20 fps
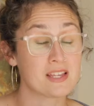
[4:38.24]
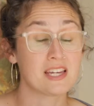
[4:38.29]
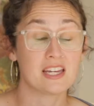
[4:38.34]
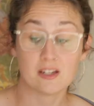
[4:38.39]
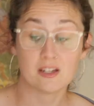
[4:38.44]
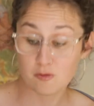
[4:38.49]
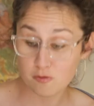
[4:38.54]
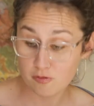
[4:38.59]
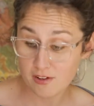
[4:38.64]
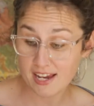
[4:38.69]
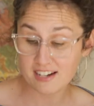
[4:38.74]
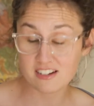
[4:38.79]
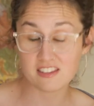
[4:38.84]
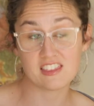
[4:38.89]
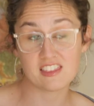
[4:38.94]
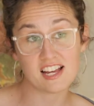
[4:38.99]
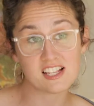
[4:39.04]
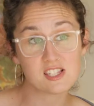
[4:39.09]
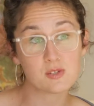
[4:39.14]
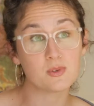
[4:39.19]
In fact,
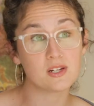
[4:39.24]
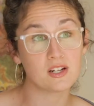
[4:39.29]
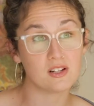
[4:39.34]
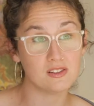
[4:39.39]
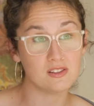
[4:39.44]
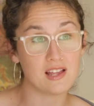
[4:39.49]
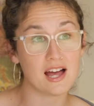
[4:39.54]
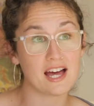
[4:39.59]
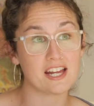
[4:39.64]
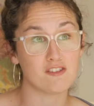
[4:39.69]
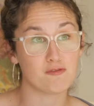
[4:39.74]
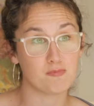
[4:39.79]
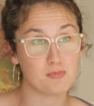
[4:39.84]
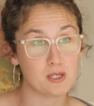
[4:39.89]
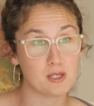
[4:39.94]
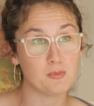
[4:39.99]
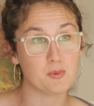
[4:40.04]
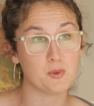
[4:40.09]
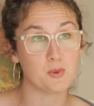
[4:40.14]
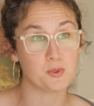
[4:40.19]
that's what a lot of
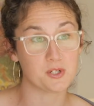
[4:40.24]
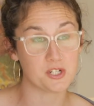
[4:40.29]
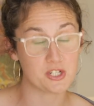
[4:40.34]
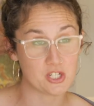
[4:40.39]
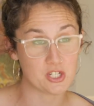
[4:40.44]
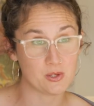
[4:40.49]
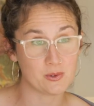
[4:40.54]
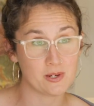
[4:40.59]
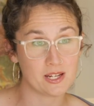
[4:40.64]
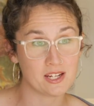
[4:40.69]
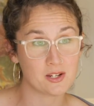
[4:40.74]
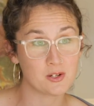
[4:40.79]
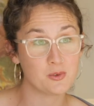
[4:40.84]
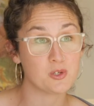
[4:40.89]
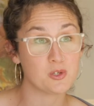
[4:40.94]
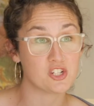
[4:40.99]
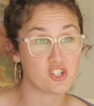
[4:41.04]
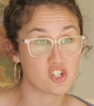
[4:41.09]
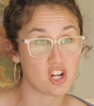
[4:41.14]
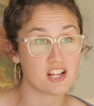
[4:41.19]
people were doing
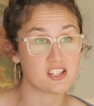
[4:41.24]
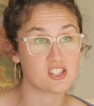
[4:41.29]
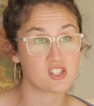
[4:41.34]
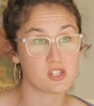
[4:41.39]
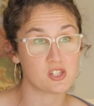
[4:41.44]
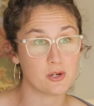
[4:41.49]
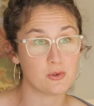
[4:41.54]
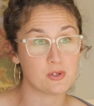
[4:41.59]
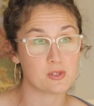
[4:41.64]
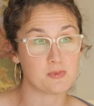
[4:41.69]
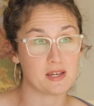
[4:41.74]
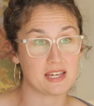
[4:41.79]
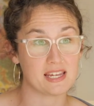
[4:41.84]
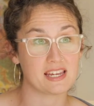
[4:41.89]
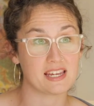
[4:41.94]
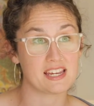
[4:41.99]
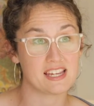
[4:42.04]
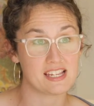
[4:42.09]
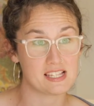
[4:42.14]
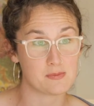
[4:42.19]
when Jon Snow was making
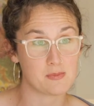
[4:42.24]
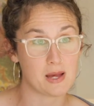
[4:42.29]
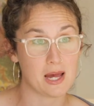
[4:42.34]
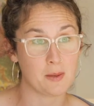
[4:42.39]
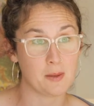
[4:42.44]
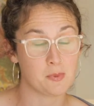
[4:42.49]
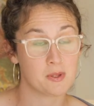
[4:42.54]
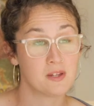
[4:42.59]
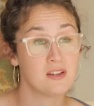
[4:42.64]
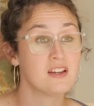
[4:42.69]
his map.